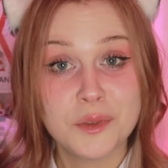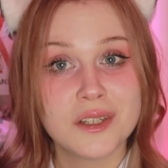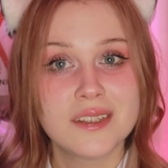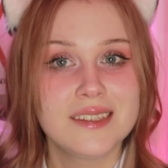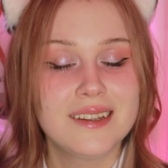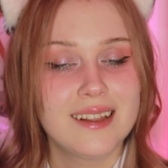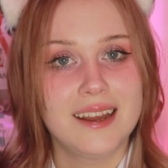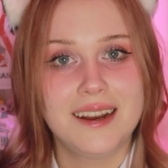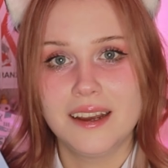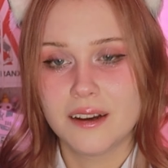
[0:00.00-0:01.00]
I'm just
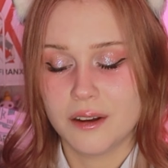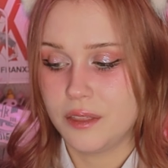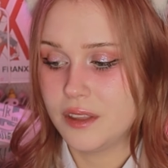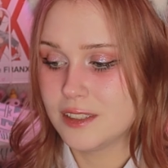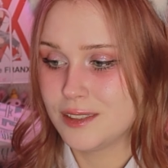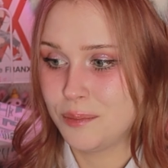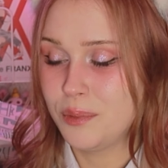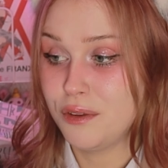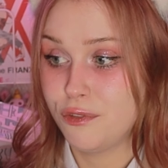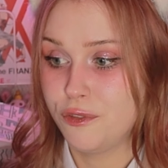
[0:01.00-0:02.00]
glad I got this
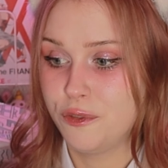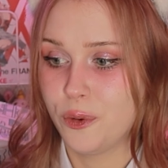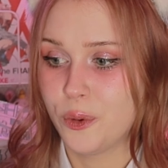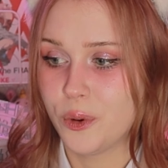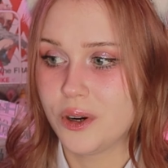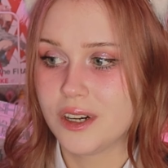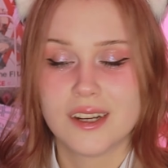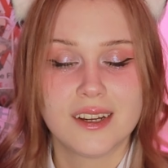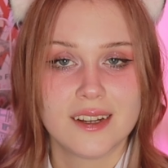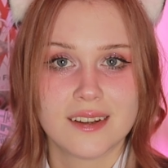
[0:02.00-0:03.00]
before
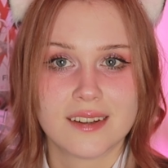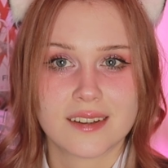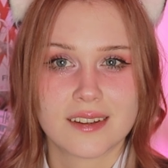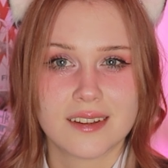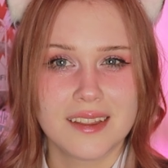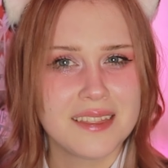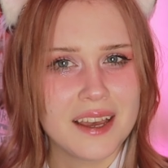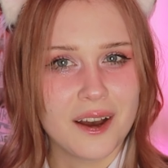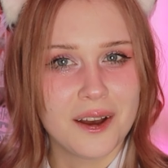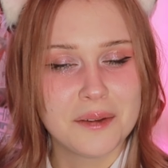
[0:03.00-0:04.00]
the
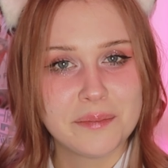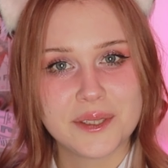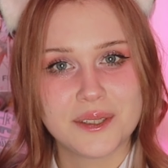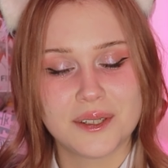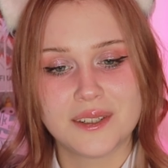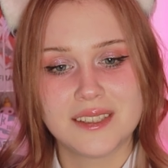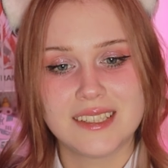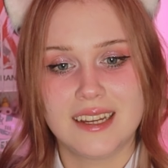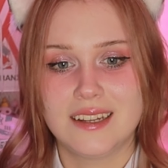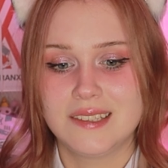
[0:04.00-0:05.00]
hype starts,
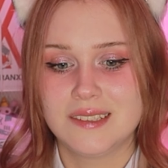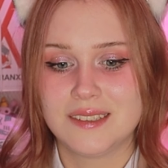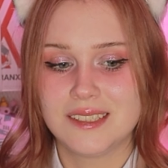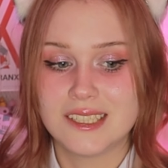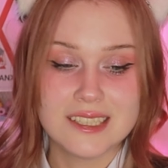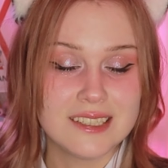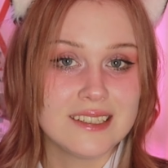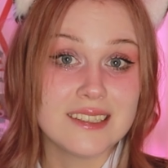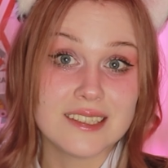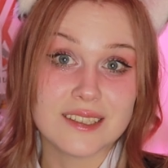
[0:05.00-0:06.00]
and
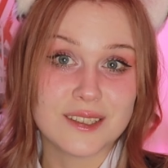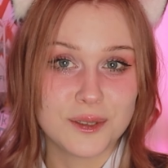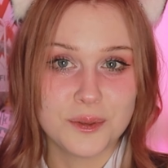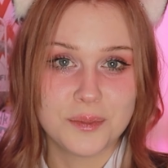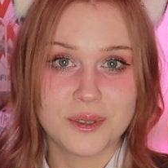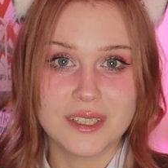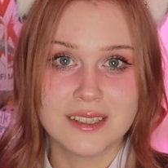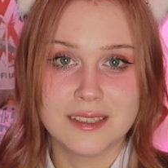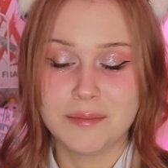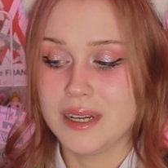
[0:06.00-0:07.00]
she's super
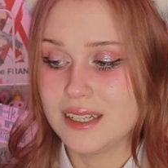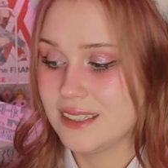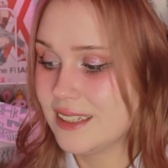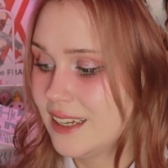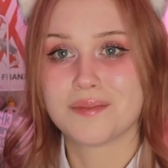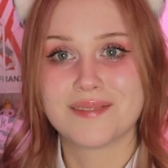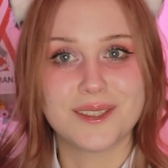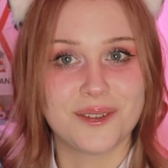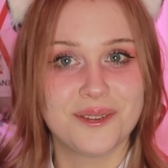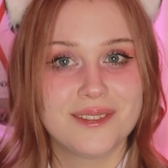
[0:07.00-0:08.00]
in demand.
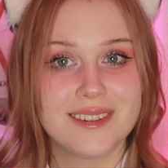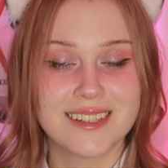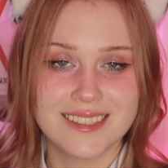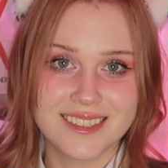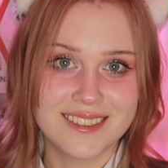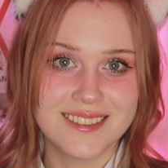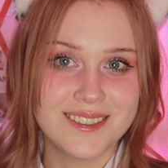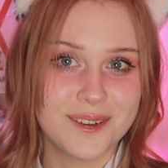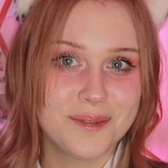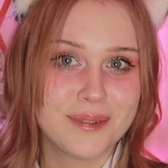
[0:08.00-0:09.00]
So let's just
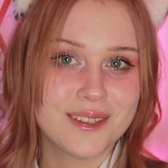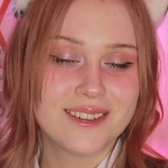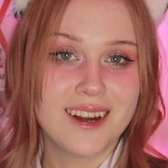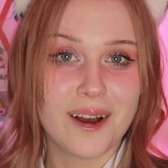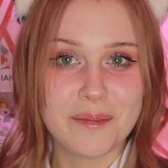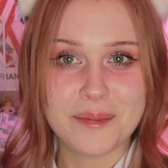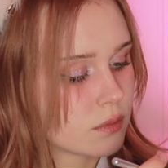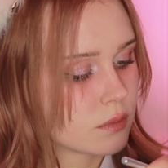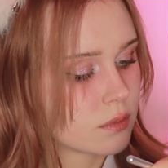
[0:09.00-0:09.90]
open her up.